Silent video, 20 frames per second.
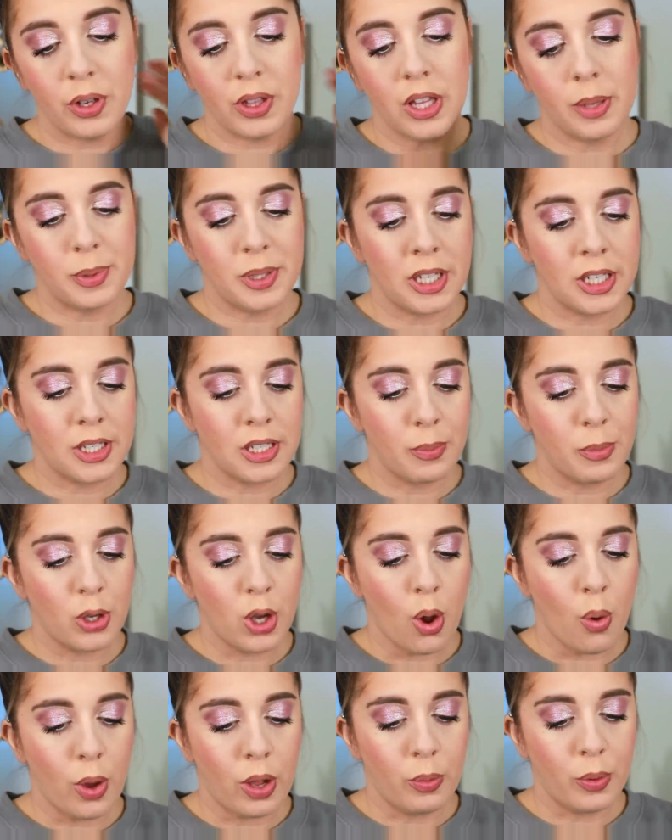for lipsticks, I'm gonna
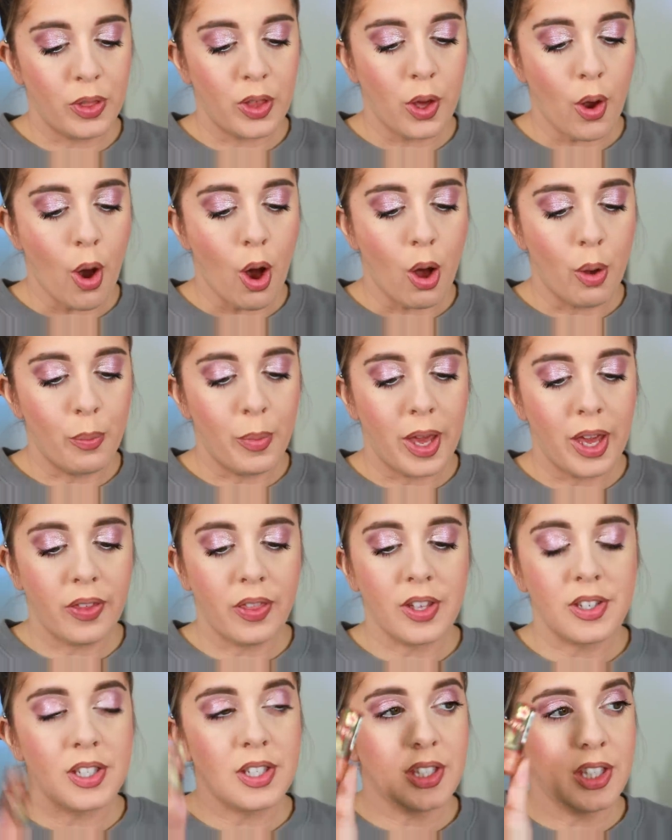go in with the Almay.
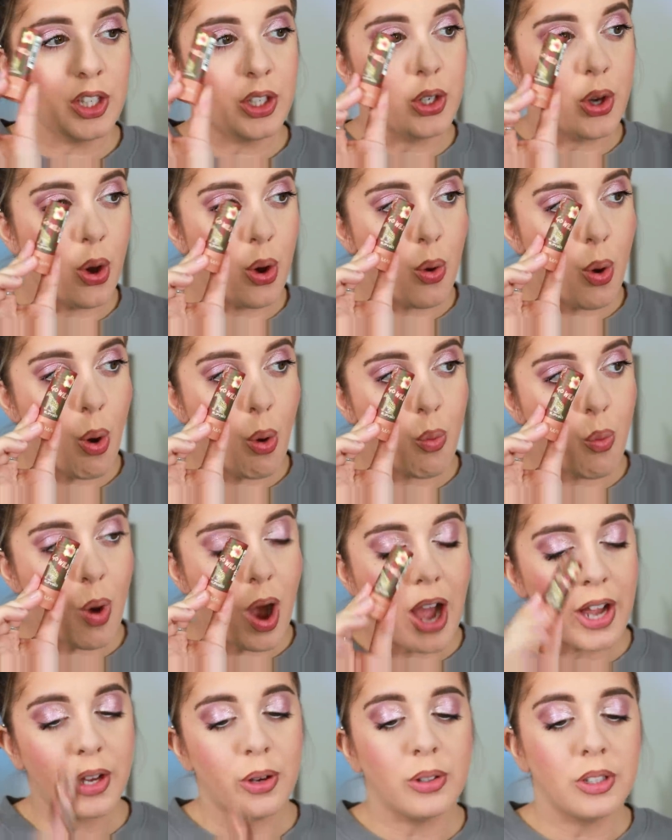This is the Go
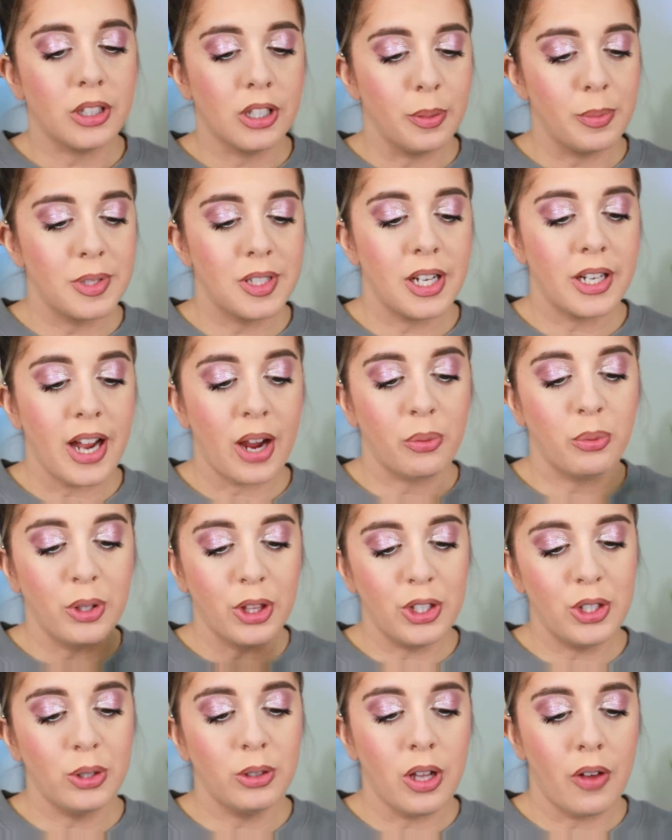Wild lipstick. I
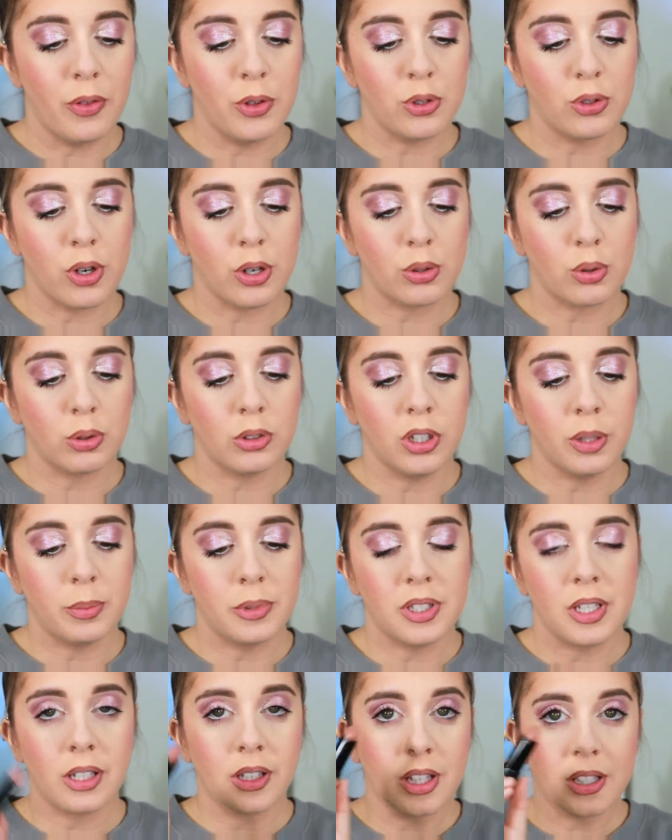really do love this drugstore
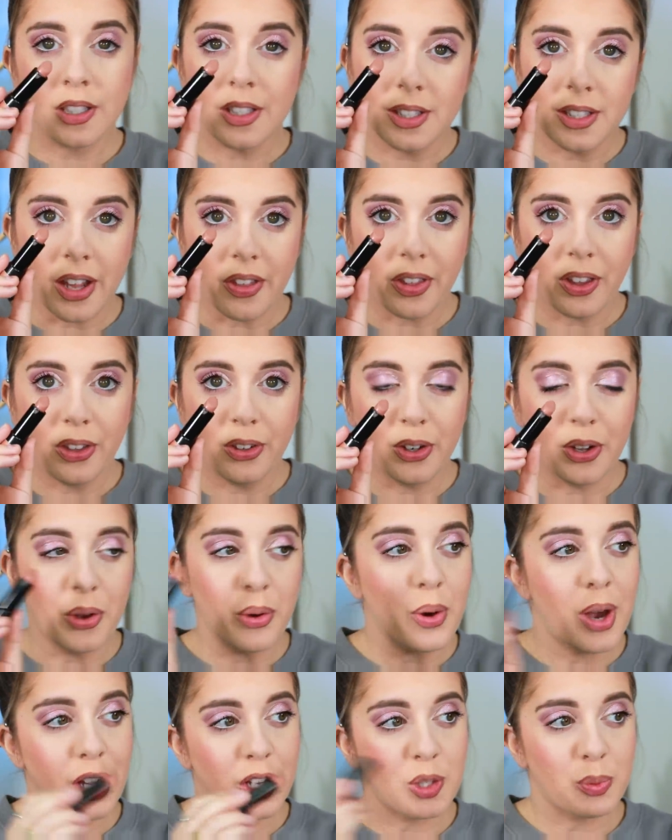lipstick. This is nothing
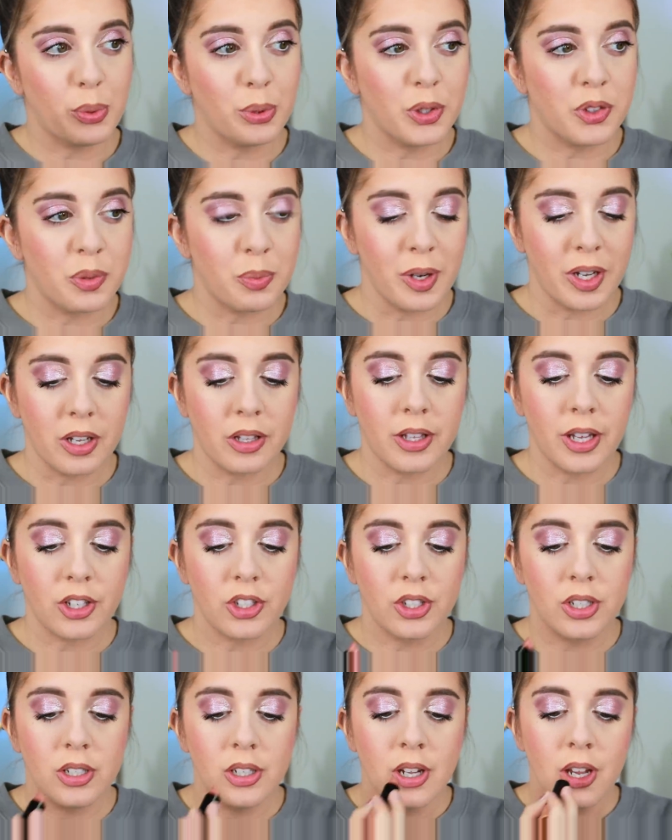new. I just pulled this from my
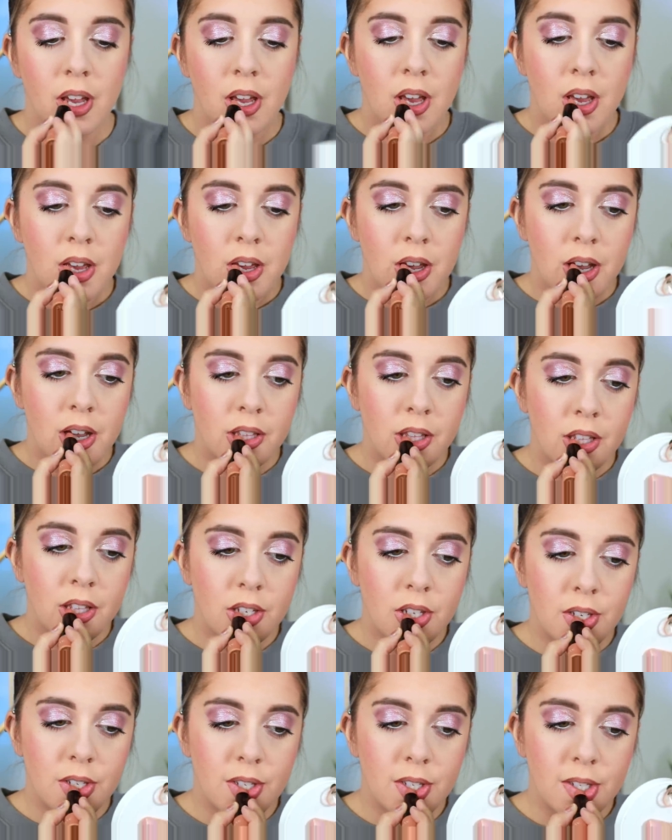collection. I think
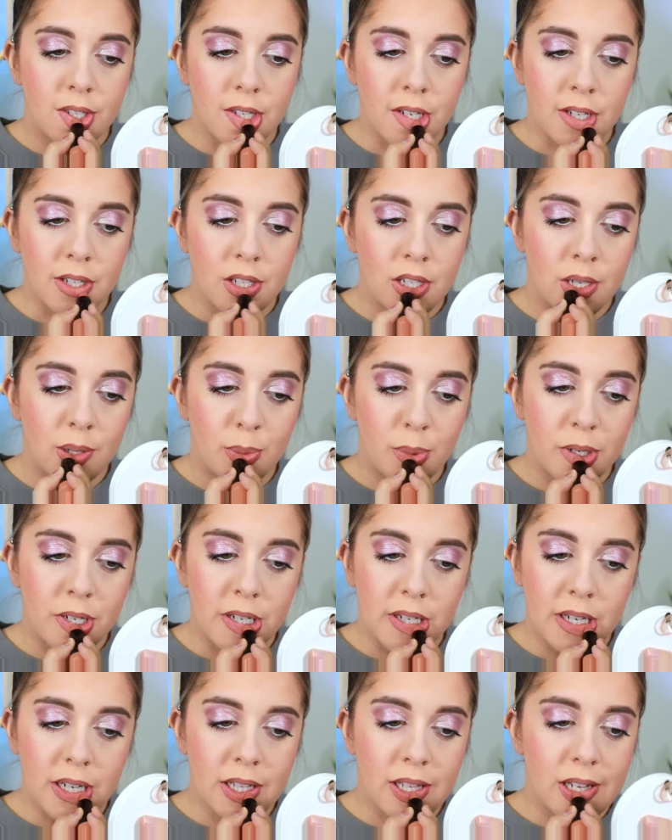it's just such a
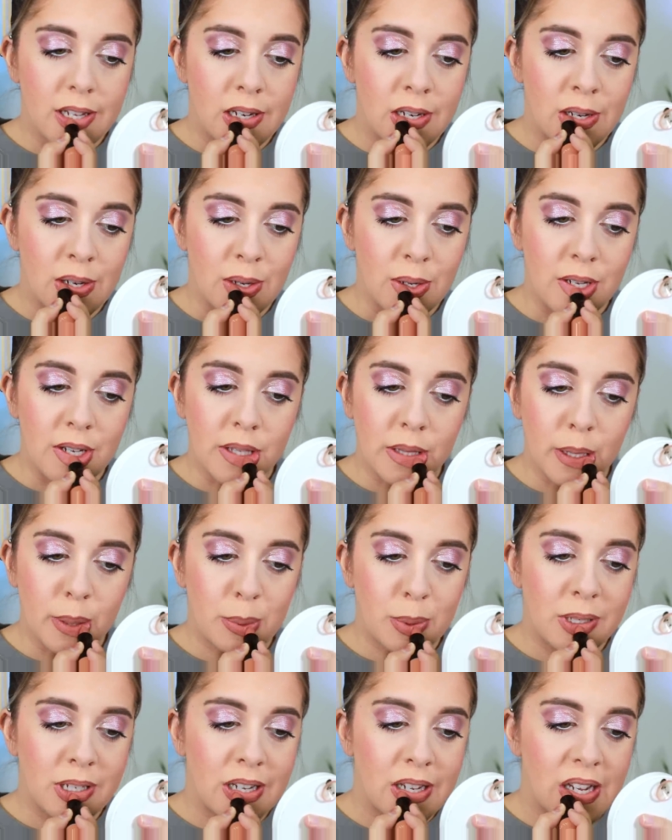pretty like nudie
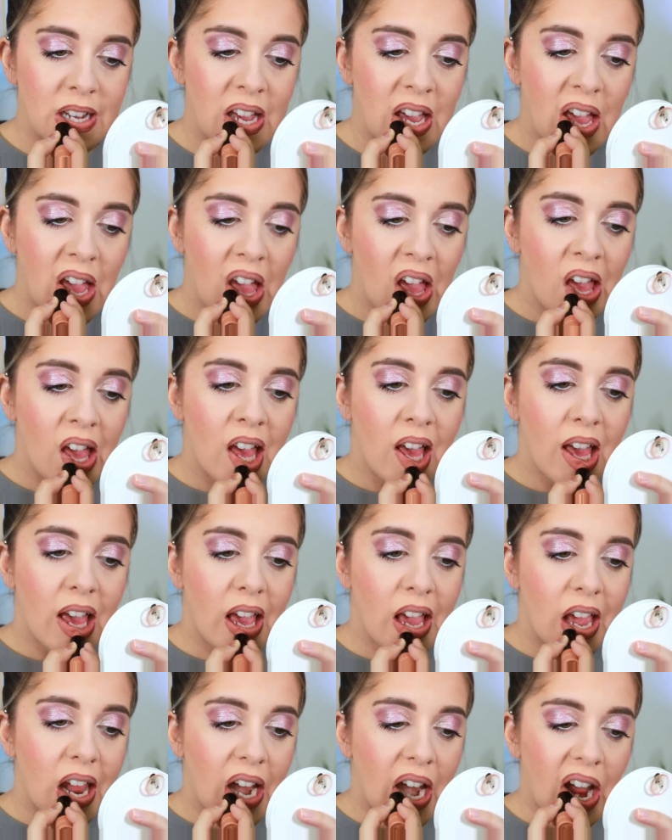lipstick
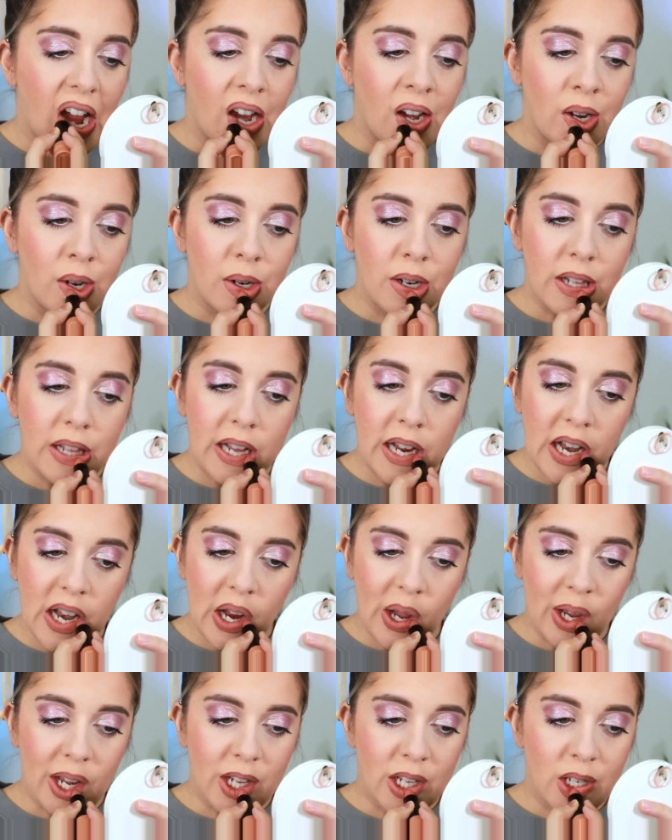and I really
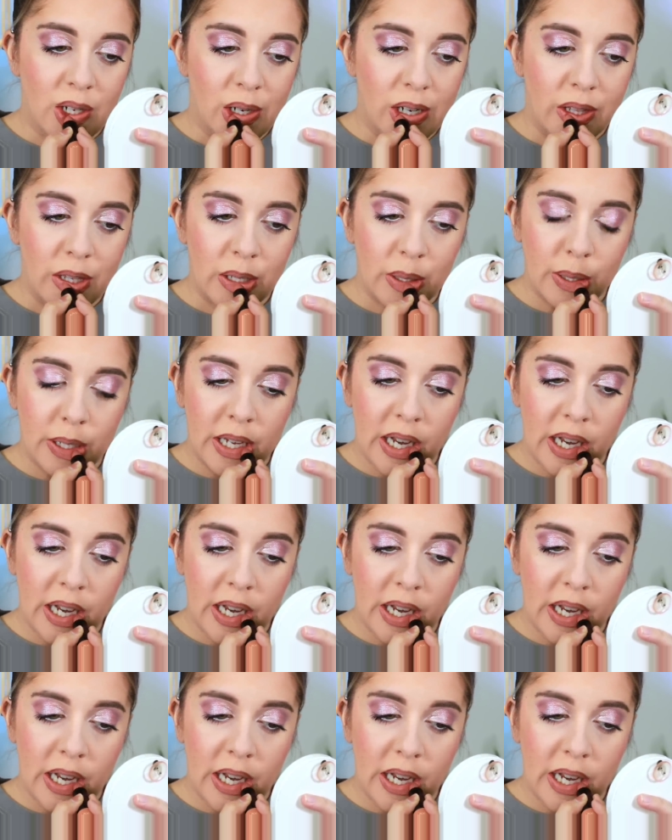do enjoy this